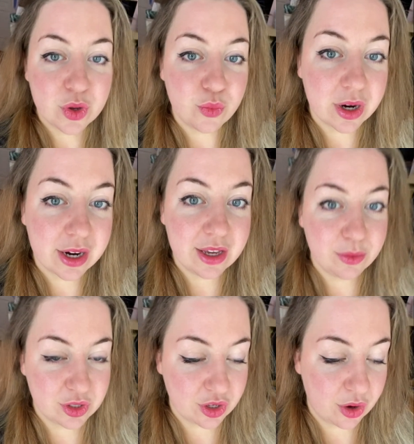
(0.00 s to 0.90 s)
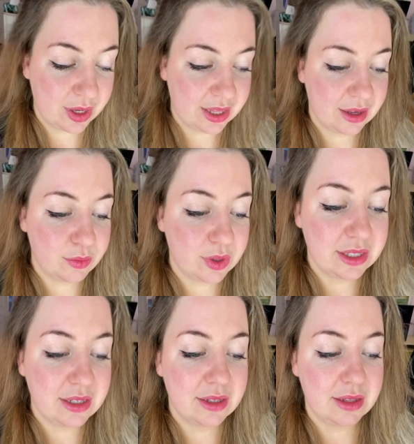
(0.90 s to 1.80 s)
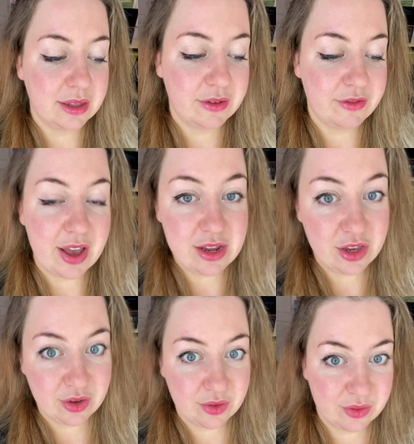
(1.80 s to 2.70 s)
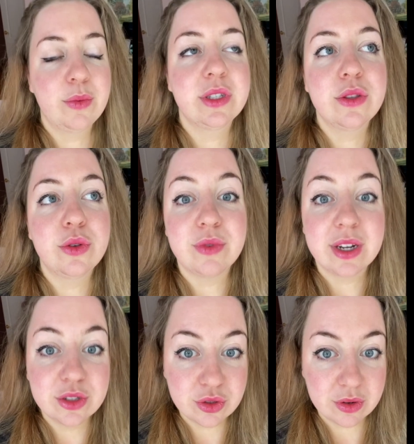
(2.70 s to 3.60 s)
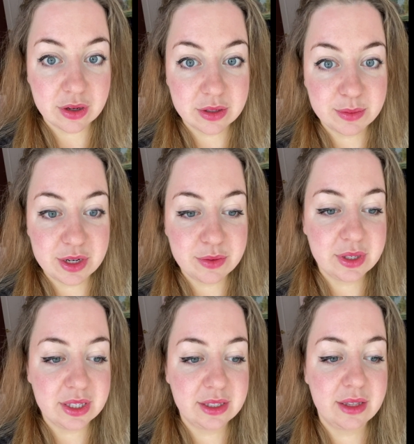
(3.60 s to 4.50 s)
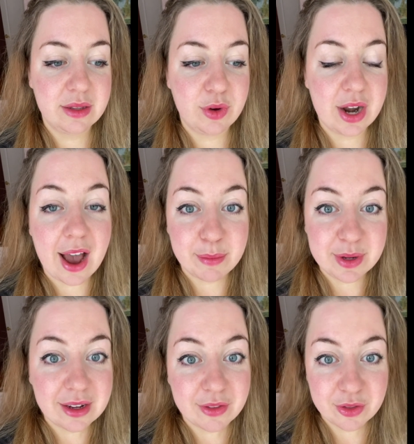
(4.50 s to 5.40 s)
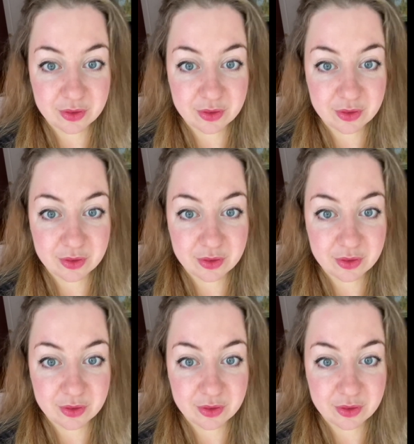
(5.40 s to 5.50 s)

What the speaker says: where he was going. Like, it wasn't the venue, it wasn't the restaurant, but it was what happened at the